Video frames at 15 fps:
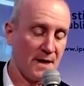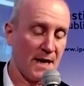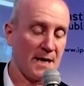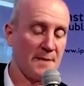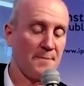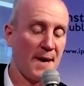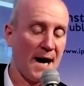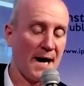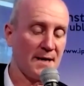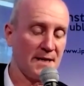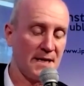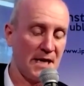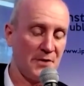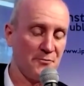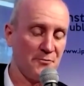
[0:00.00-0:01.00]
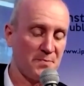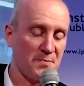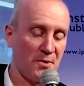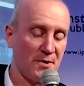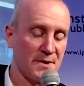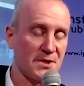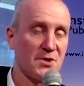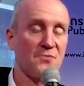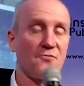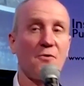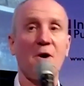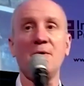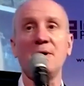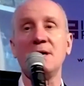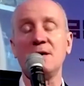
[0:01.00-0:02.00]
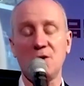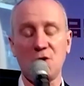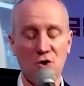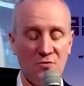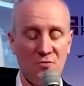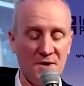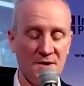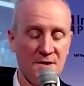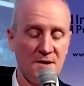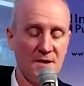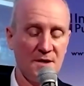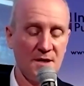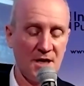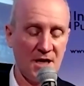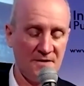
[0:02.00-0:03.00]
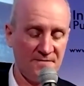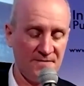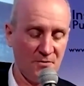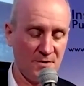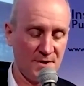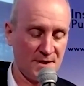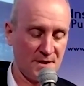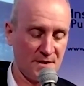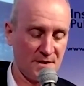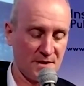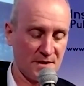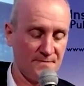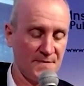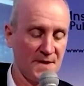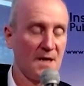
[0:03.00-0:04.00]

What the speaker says: and partly in response to growing human influences.